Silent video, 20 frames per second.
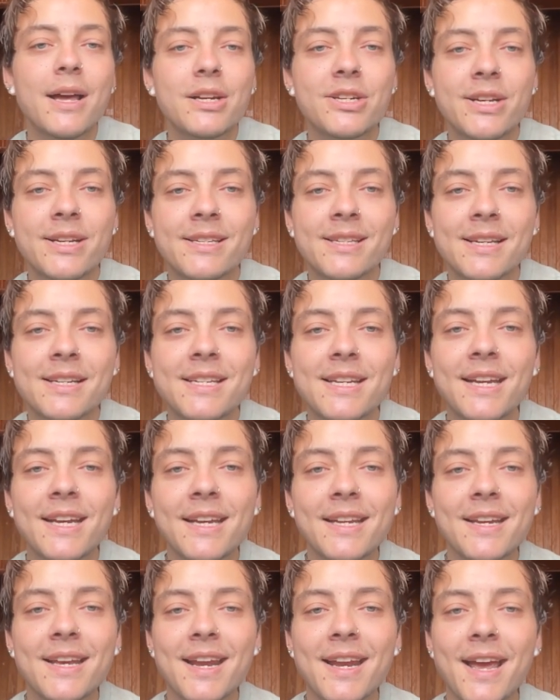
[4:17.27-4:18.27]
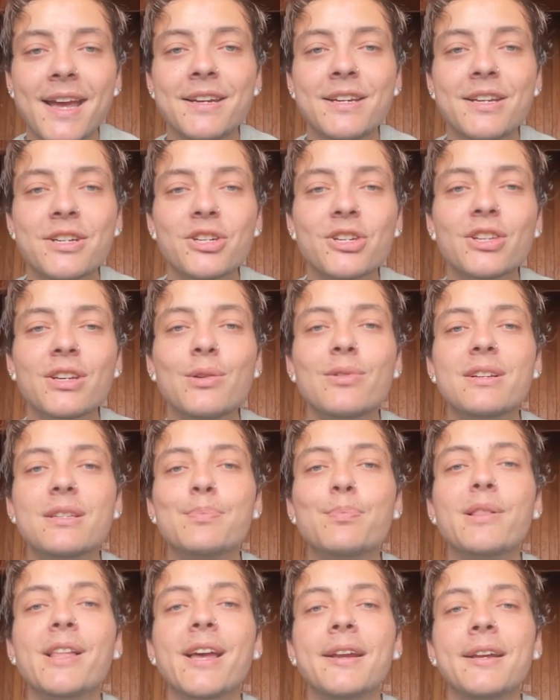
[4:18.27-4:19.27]
She's a teen, and I initially
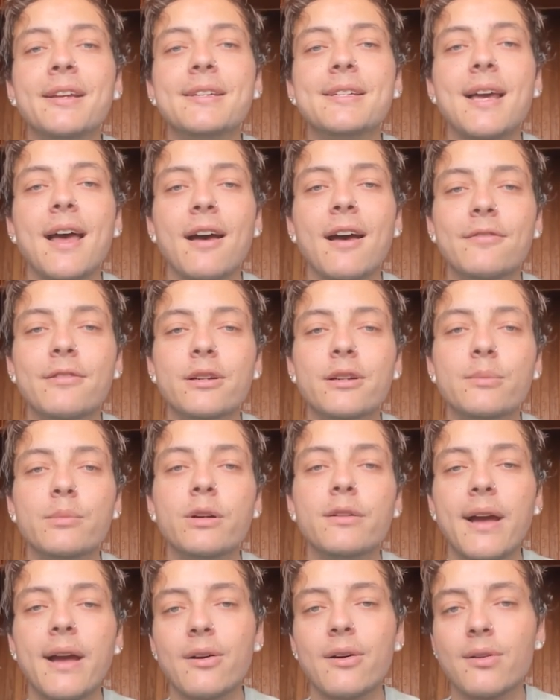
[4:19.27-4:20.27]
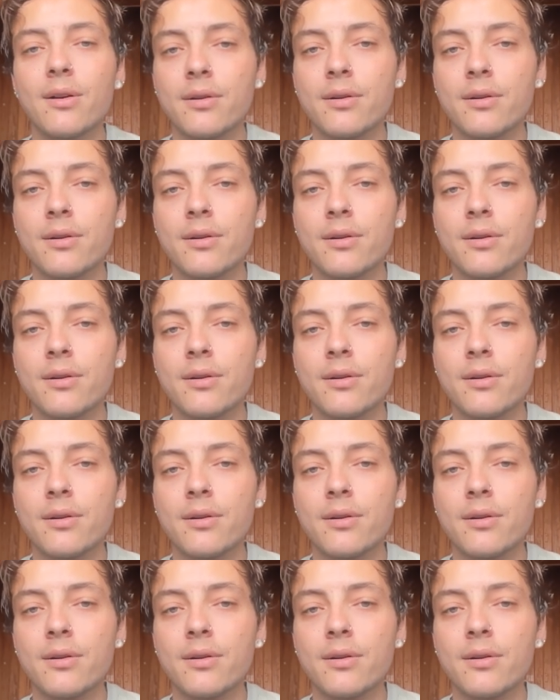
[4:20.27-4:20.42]
was planning to have her move out